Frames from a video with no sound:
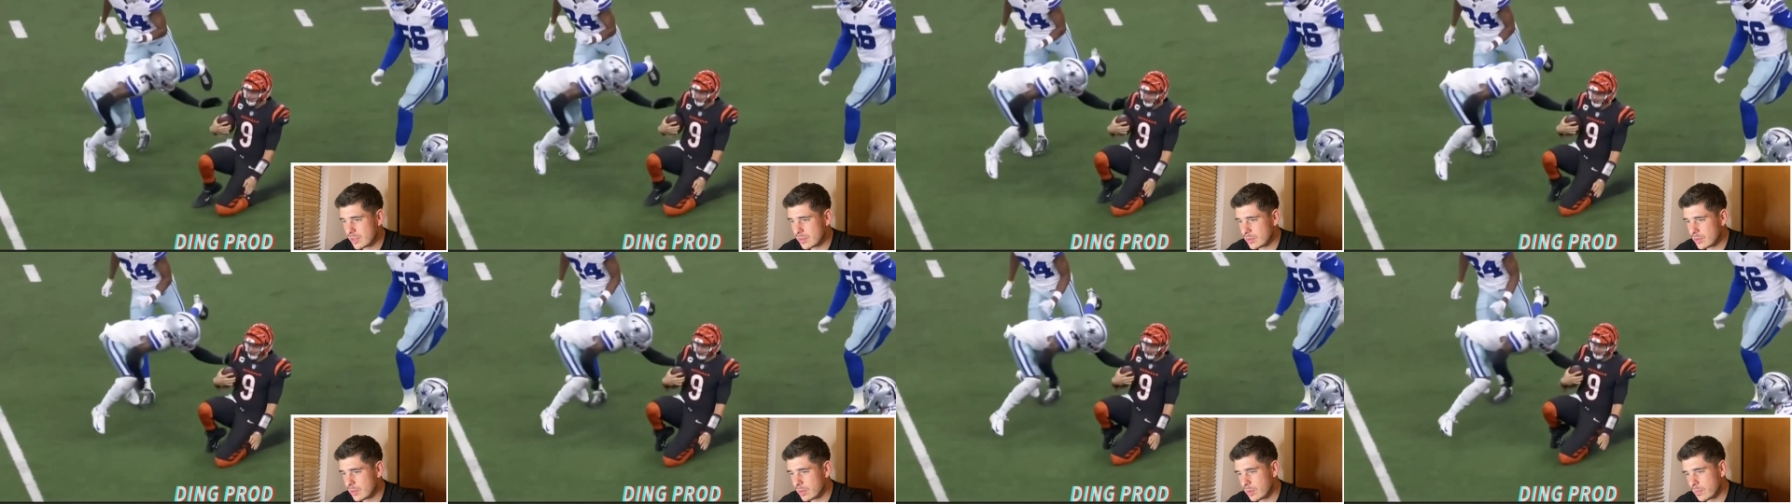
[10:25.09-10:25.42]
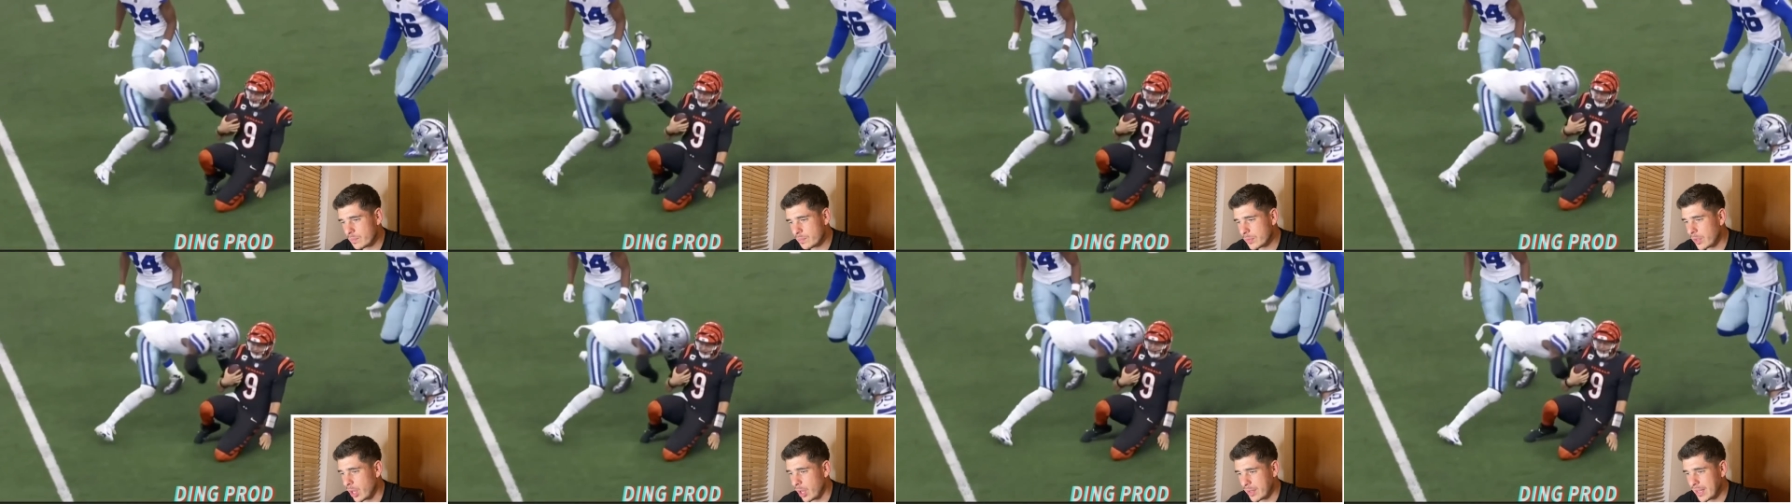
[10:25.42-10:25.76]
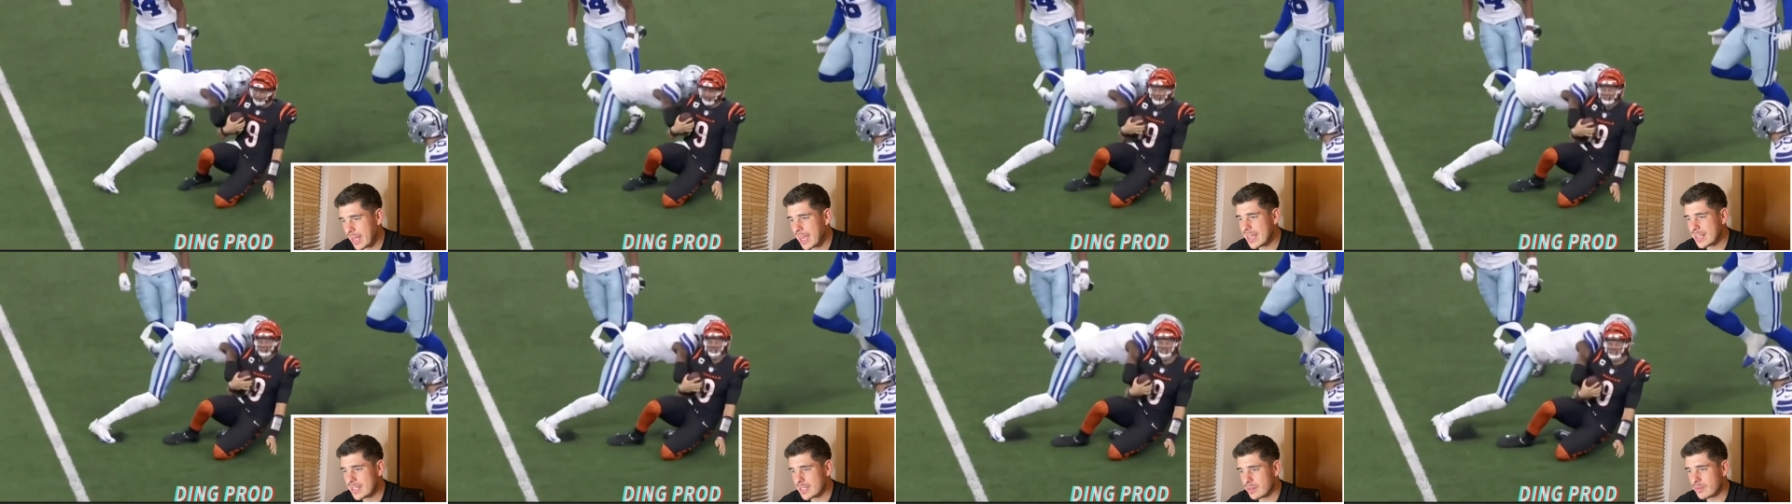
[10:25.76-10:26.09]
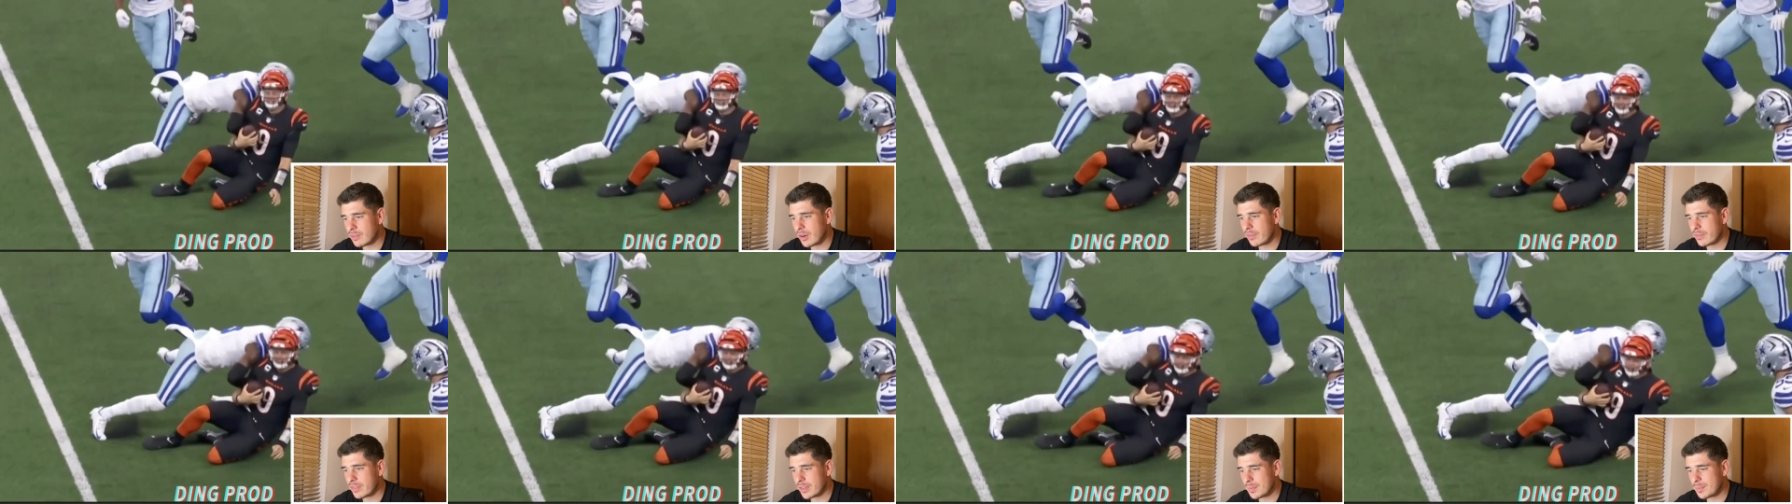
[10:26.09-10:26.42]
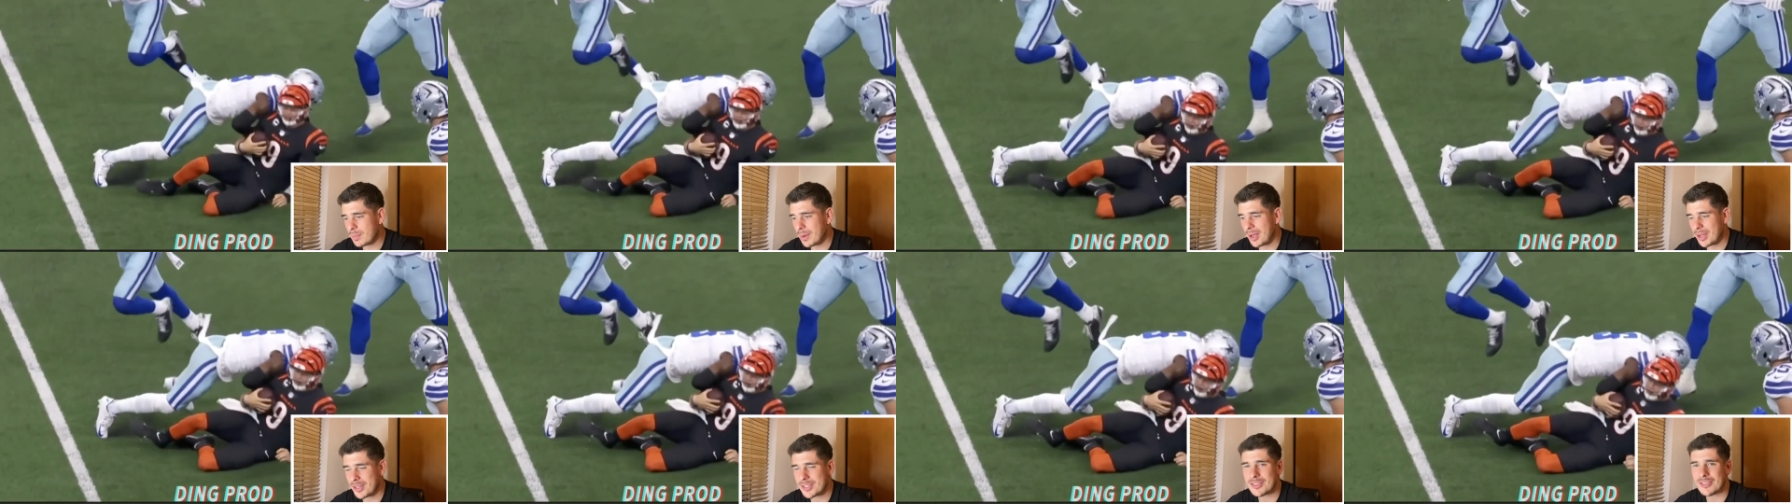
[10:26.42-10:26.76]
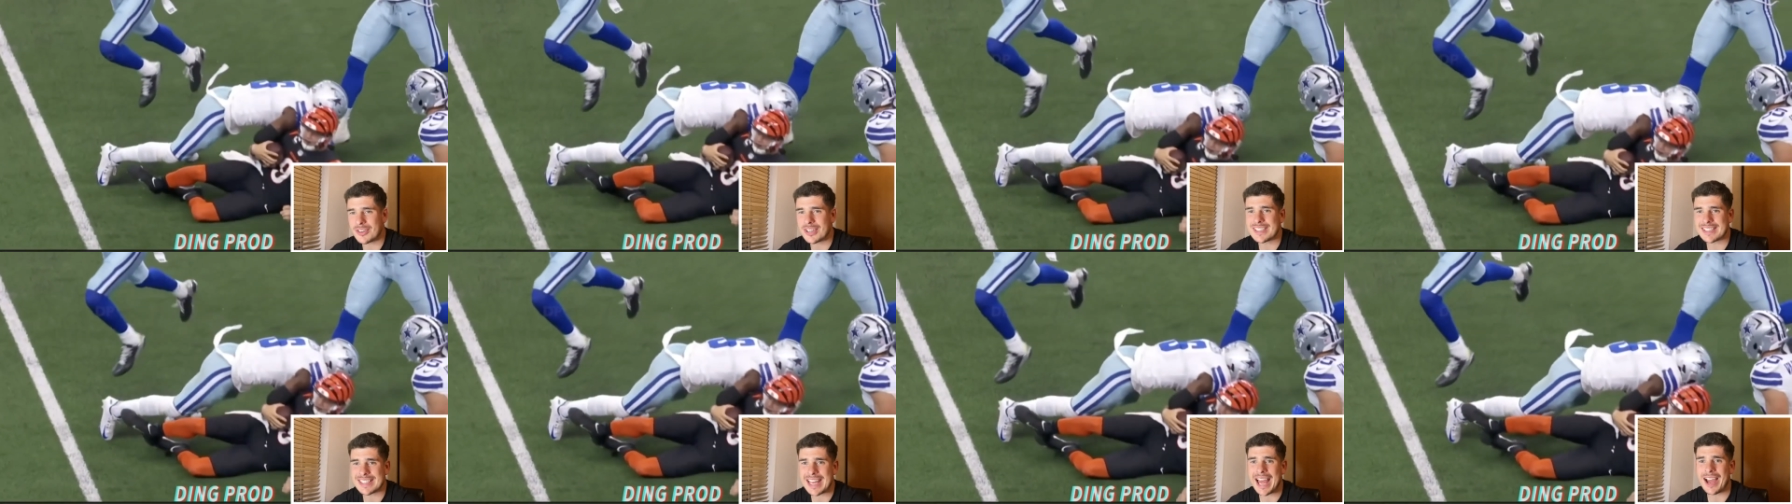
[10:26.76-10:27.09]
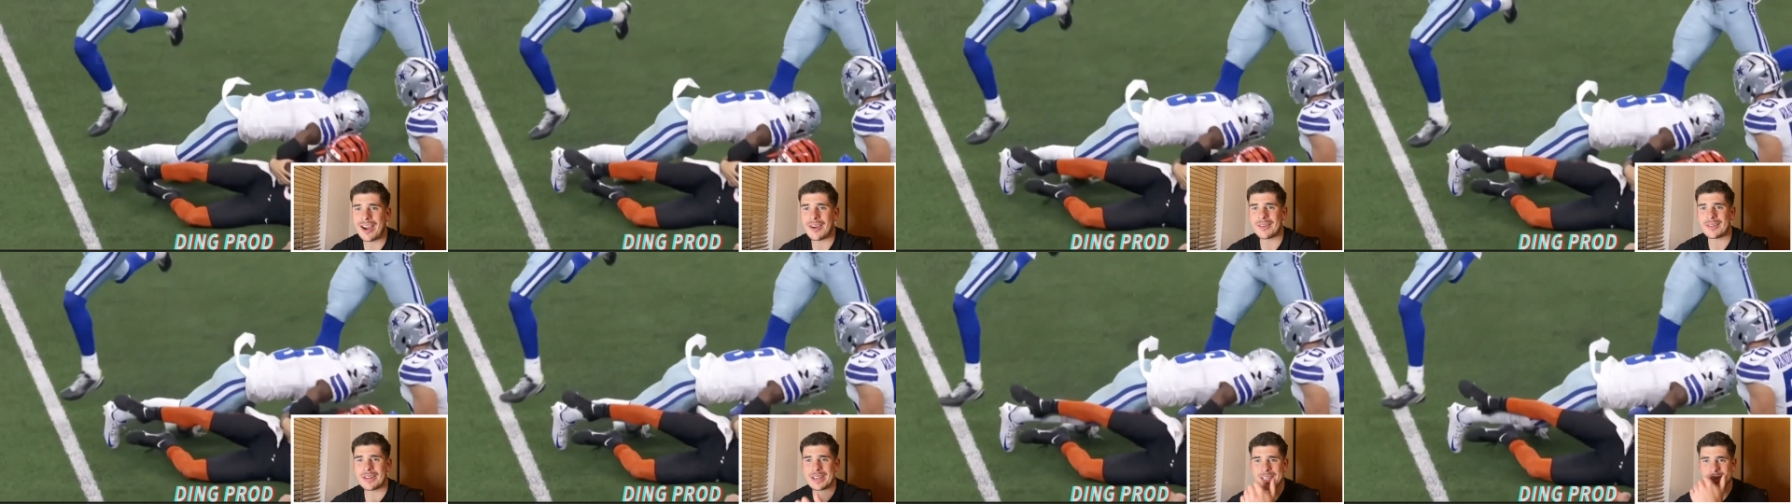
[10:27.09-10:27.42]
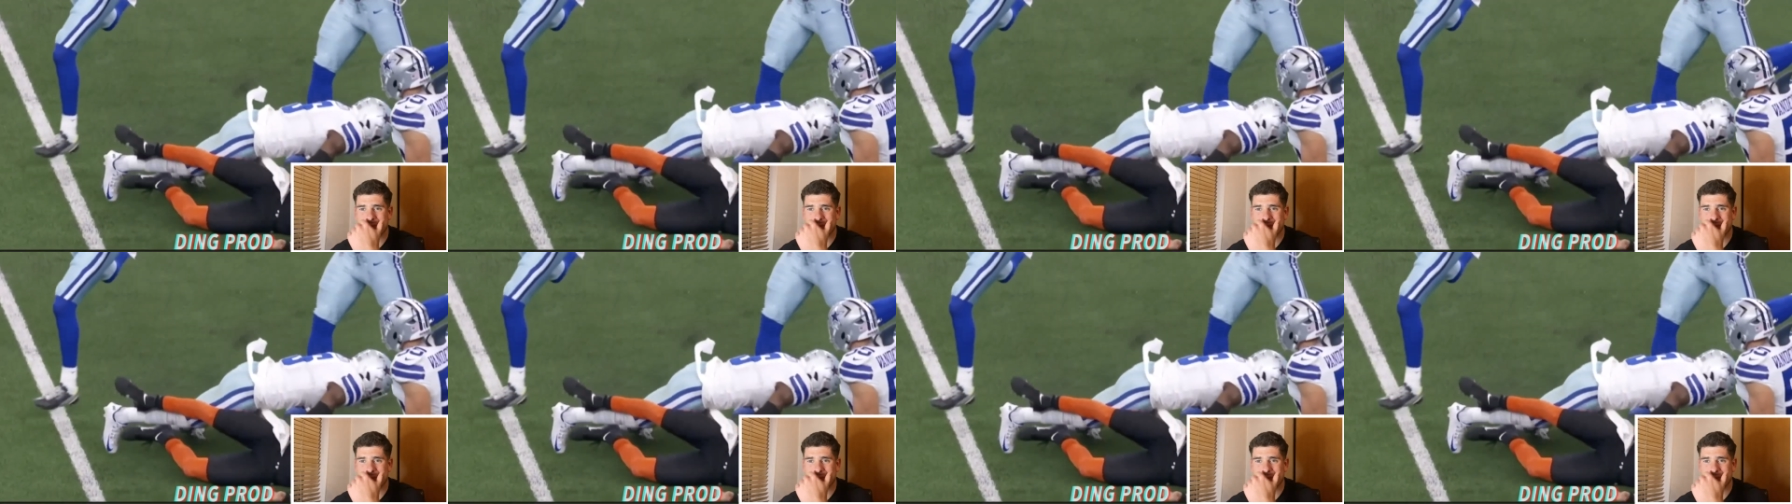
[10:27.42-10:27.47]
oh, no, that is a rough in the pass. So he's down.